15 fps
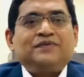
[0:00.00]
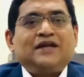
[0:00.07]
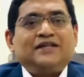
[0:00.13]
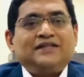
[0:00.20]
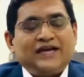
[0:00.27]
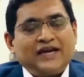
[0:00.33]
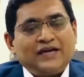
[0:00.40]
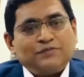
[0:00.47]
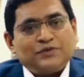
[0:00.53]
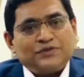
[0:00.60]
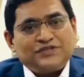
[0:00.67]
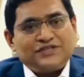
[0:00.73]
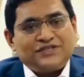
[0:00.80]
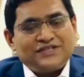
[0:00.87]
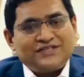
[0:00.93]
That
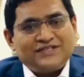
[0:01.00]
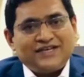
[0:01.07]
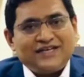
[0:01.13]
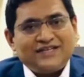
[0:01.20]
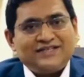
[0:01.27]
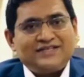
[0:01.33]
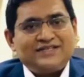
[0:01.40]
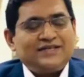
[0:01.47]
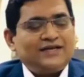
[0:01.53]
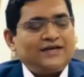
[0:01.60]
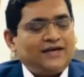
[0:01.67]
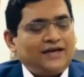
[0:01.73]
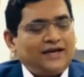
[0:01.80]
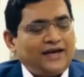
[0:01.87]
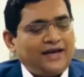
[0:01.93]
position sense
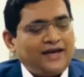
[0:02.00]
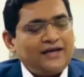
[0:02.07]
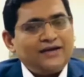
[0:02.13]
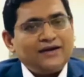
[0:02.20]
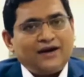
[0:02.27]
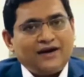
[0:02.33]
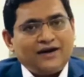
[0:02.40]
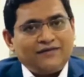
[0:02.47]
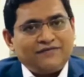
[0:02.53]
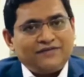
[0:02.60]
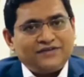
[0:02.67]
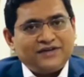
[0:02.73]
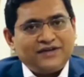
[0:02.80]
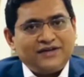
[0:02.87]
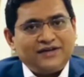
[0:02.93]
in
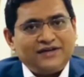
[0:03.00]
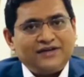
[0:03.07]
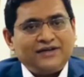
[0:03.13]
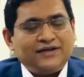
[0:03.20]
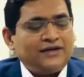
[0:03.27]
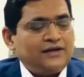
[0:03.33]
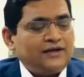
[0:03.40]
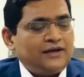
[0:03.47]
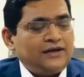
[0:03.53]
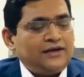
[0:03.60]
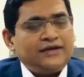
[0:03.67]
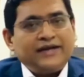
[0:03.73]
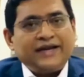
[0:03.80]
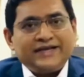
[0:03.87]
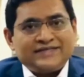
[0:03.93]
artificial knee
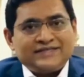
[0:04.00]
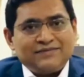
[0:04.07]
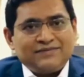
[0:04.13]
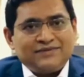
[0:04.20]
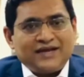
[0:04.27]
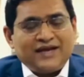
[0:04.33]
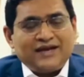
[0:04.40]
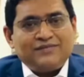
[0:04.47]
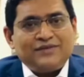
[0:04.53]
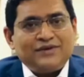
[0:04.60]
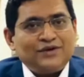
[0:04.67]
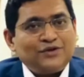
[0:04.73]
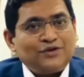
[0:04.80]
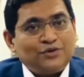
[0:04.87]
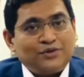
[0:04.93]
takes some time
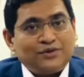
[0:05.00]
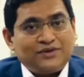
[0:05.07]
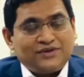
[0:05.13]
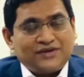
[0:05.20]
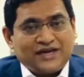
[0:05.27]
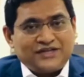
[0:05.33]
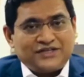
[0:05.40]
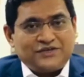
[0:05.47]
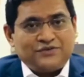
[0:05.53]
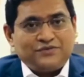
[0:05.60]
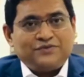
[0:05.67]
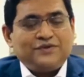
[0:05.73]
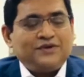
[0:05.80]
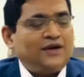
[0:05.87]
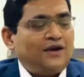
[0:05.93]
to achieve.
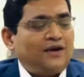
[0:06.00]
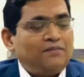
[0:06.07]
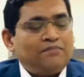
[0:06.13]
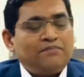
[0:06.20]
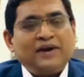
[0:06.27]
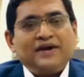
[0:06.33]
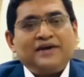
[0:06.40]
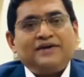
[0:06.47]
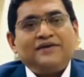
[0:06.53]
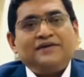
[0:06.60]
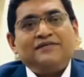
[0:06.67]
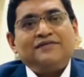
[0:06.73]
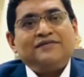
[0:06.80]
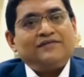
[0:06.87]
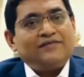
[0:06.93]
But
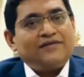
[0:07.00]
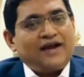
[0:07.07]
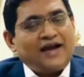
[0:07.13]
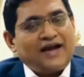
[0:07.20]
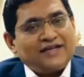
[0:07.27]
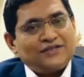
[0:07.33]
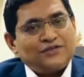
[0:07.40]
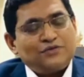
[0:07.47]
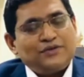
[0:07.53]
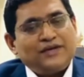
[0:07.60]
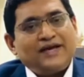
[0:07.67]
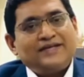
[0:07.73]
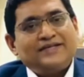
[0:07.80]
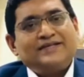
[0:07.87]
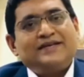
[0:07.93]
as soon
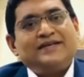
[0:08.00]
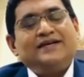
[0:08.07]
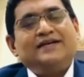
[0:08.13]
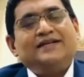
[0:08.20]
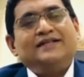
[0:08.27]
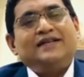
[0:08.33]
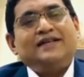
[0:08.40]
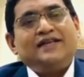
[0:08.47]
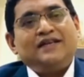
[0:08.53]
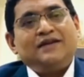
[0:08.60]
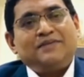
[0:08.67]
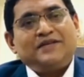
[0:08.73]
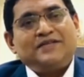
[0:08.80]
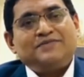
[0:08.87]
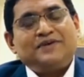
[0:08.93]
as the knee
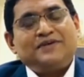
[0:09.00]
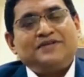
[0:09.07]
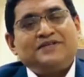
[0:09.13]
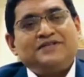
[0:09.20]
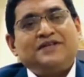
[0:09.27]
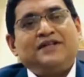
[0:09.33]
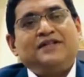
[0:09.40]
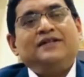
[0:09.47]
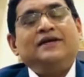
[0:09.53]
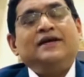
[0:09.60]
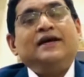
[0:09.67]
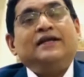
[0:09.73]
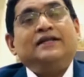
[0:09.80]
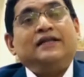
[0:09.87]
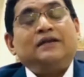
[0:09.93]
replacement is done,
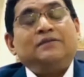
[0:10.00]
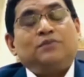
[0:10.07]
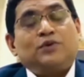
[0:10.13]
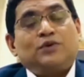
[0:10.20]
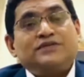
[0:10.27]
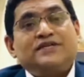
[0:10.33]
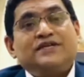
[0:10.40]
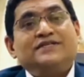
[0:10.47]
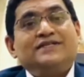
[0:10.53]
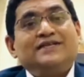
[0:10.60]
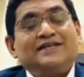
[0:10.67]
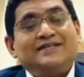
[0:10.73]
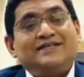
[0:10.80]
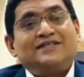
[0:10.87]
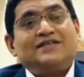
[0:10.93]
that process
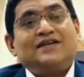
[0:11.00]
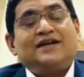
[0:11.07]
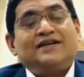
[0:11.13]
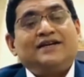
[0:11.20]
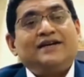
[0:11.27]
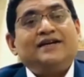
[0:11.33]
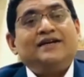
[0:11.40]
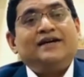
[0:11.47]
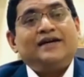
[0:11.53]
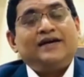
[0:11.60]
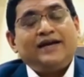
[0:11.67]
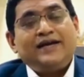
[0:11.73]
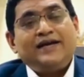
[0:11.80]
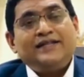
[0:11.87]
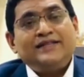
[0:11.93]
is started
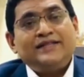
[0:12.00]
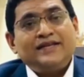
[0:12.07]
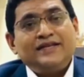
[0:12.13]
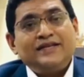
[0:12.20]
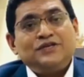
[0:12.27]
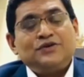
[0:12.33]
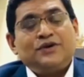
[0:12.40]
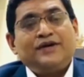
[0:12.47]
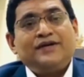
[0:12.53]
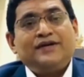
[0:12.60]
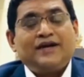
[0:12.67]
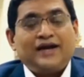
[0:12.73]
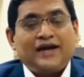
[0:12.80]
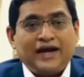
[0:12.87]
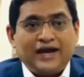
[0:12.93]
in the knee joint
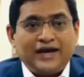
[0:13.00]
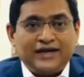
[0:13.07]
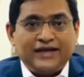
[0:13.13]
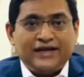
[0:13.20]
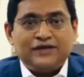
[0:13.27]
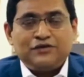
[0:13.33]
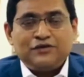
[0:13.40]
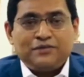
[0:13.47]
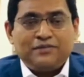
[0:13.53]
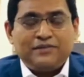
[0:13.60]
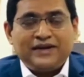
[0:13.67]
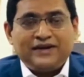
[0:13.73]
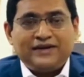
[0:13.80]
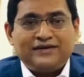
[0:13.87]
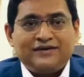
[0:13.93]
and in your
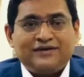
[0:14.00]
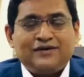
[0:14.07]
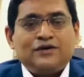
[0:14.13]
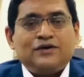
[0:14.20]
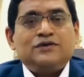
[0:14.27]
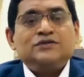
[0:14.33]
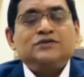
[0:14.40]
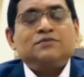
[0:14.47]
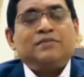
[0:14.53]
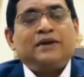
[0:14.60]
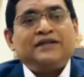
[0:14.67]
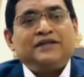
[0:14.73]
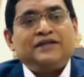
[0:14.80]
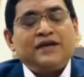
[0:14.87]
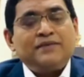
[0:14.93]
brain. So by
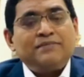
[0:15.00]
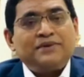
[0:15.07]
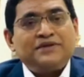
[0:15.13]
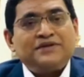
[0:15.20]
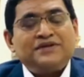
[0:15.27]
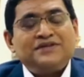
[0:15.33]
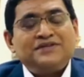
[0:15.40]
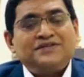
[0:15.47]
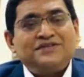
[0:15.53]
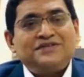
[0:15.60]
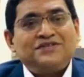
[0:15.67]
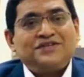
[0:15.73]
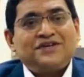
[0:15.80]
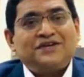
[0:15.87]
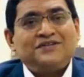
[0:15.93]
the time patient is
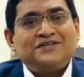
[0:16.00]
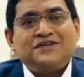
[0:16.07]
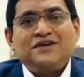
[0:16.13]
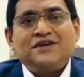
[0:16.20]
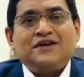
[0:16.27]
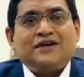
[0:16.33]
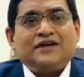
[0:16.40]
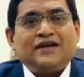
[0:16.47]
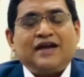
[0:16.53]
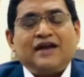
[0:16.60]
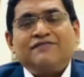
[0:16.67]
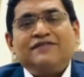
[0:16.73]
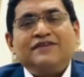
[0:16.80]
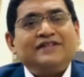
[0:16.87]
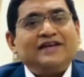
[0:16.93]
discharged,
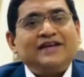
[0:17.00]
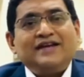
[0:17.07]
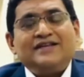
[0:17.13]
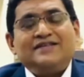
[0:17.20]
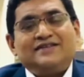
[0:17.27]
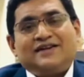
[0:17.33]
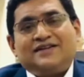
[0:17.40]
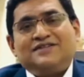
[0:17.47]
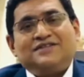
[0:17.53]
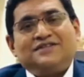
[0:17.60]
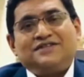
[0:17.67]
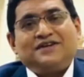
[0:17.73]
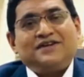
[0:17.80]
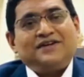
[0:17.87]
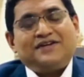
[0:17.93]
everything is
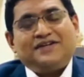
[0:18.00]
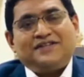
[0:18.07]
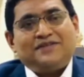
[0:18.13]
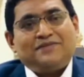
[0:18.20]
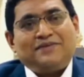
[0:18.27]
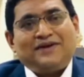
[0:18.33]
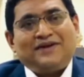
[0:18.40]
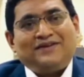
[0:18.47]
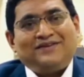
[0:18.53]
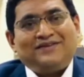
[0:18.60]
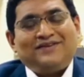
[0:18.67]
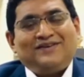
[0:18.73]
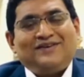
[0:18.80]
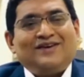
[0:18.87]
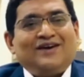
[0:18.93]
registered in the brain.
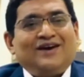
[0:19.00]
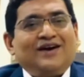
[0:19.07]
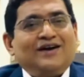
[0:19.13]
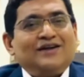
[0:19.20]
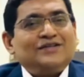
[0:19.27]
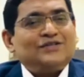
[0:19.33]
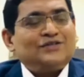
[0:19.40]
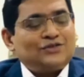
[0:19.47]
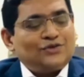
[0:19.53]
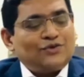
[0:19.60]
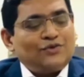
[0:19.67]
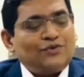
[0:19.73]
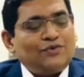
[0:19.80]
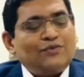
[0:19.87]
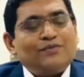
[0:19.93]

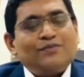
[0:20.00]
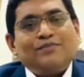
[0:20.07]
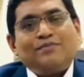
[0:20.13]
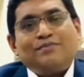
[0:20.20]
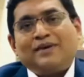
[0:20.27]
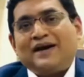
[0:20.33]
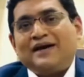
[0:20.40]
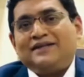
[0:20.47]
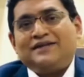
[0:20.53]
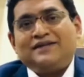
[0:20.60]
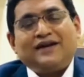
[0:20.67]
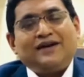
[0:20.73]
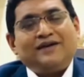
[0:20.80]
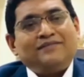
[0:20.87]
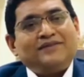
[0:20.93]
So by the
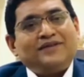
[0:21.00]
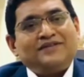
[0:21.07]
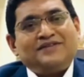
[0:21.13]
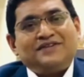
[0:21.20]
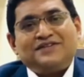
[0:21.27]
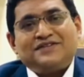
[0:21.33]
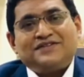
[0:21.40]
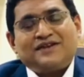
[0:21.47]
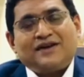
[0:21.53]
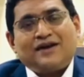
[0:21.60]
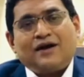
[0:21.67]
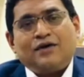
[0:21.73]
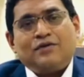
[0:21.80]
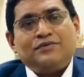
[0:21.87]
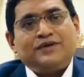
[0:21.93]
time the stitches are
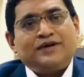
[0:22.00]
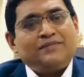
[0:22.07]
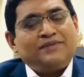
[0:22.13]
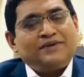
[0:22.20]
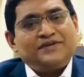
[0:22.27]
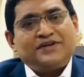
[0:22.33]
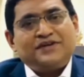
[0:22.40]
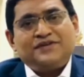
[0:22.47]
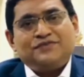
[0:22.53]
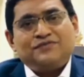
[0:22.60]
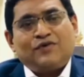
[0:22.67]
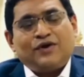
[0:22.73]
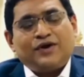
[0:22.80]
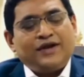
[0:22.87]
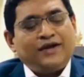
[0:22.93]
out and patient is
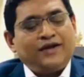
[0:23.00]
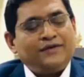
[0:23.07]
walking,